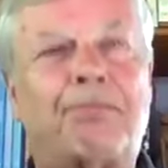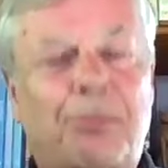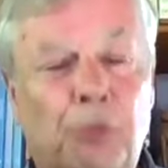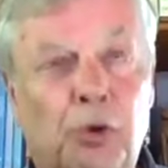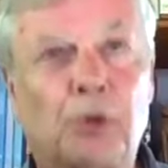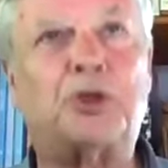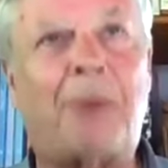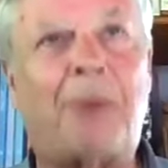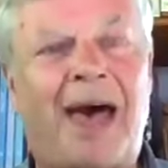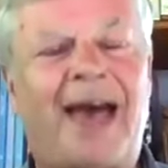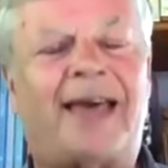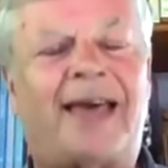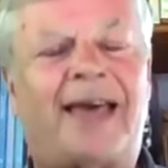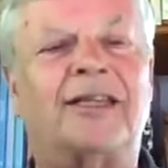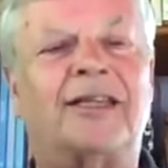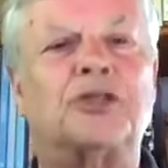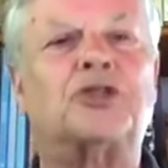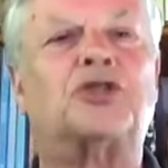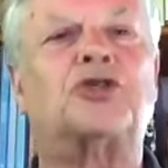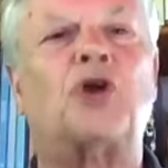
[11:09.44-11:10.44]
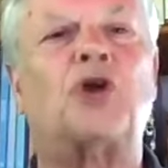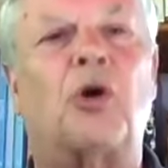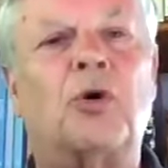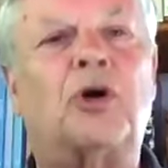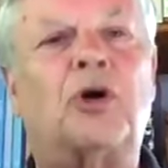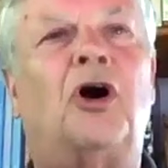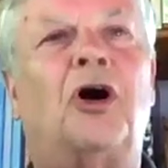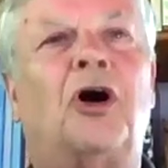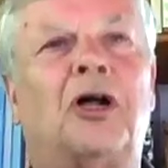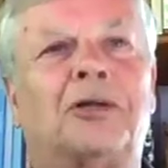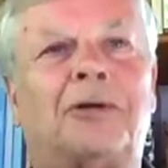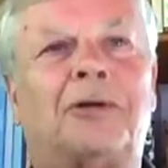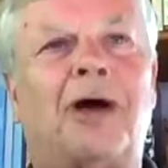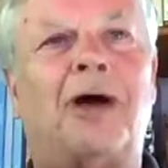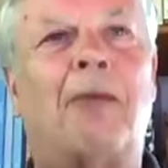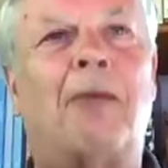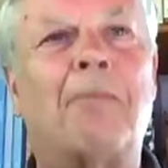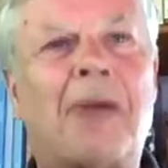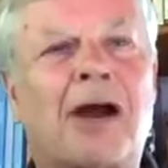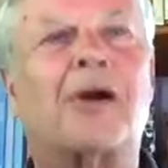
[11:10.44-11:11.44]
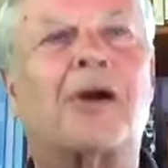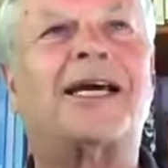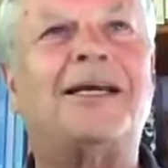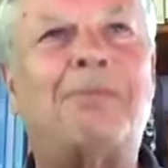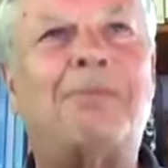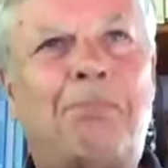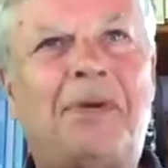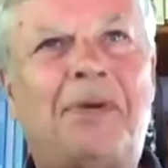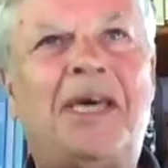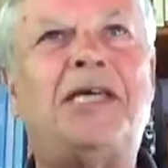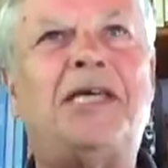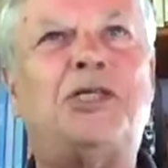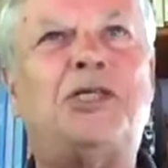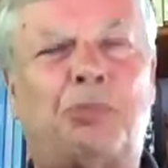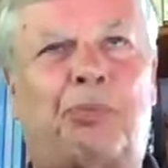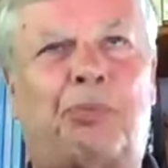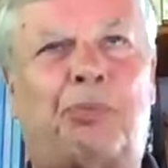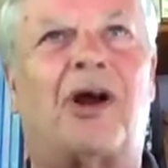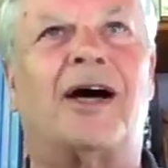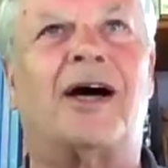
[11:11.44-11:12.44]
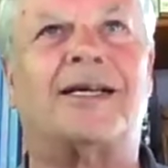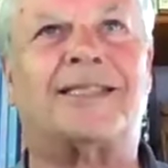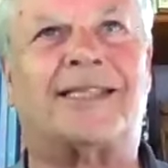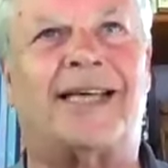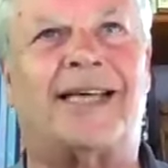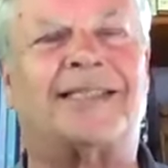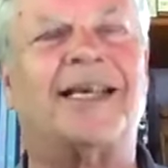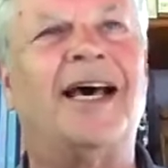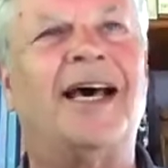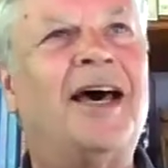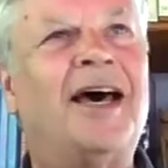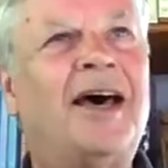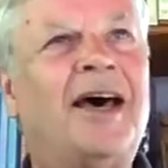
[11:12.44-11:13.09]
roots back in the so-called American peace process.